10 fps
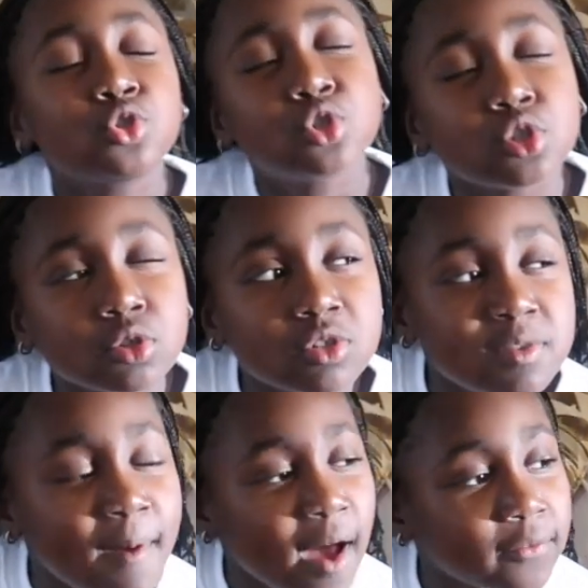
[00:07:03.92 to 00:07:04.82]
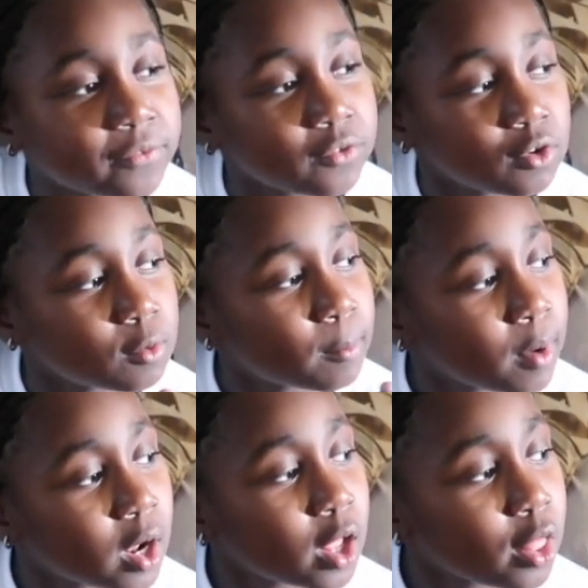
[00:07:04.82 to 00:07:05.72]
two is
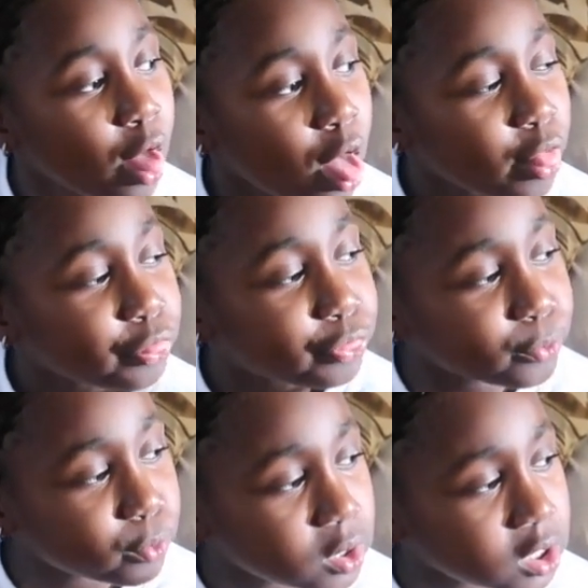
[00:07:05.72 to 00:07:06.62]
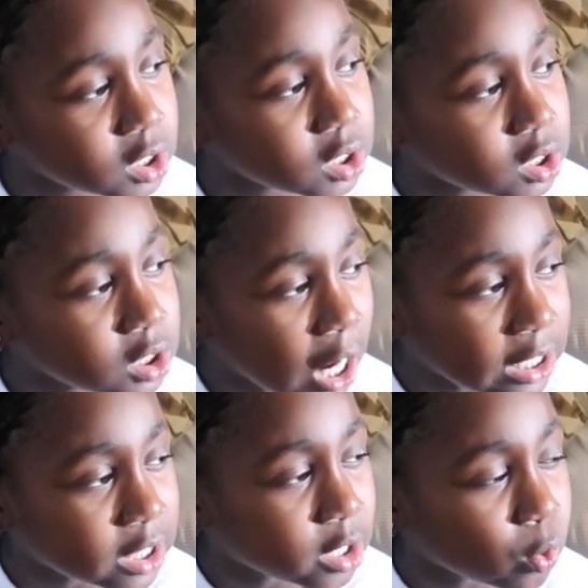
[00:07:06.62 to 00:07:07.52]
bathroom, three,
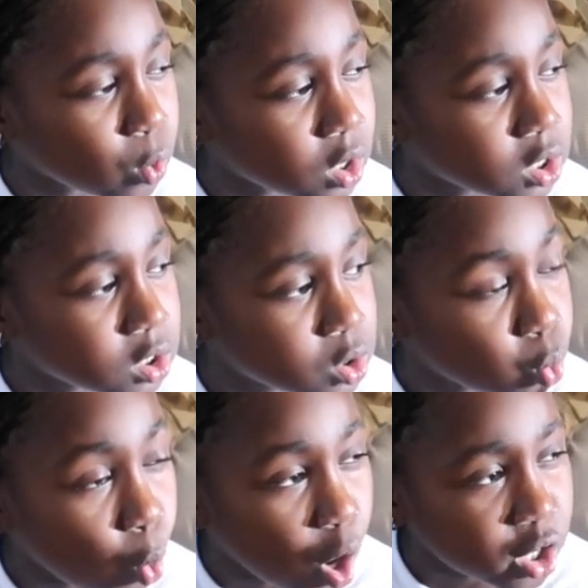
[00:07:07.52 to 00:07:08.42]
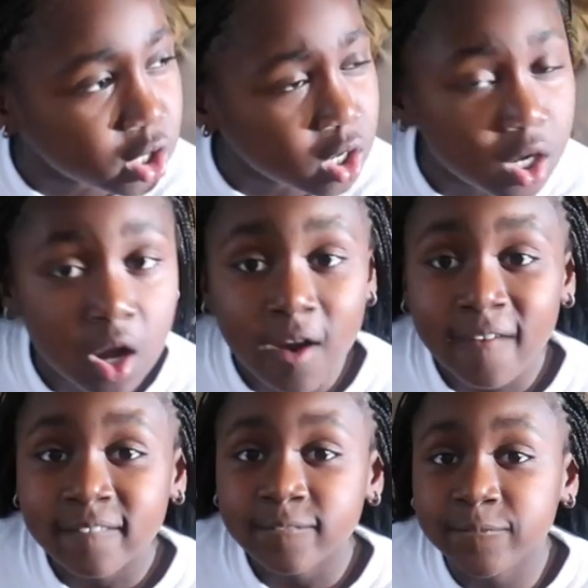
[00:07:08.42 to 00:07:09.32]
I think it was water,
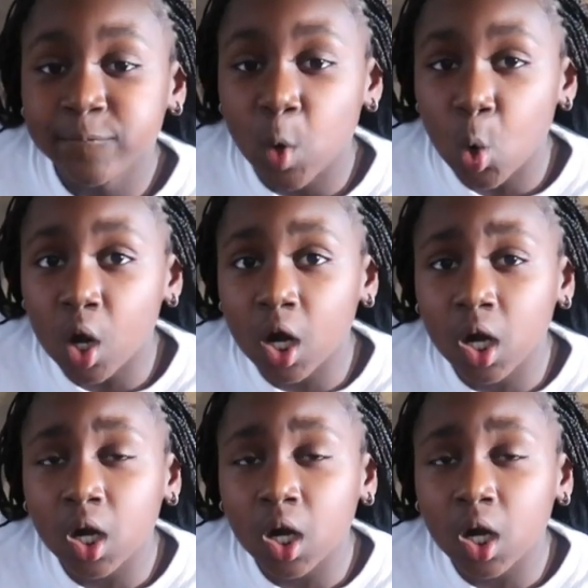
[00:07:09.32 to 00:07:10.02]
four